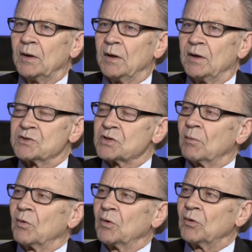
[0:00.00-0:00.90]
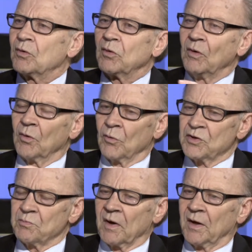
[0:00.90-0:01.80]
It's someone who
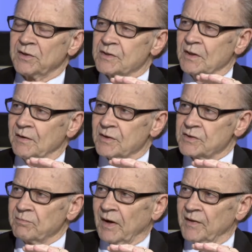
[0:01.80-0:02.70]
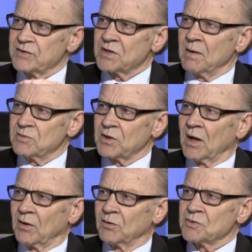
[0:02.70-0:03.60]
responds by the same
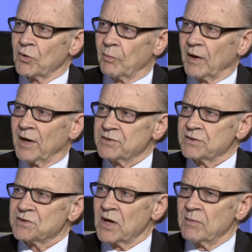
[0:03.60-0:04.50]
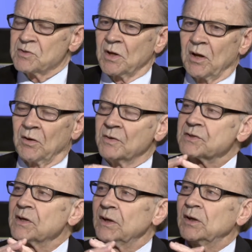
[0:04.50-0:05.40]
standards or applies the same standards
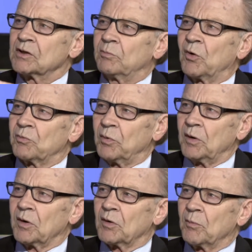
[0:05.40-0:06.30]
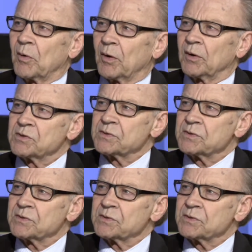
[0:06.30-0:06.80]
to both political parties.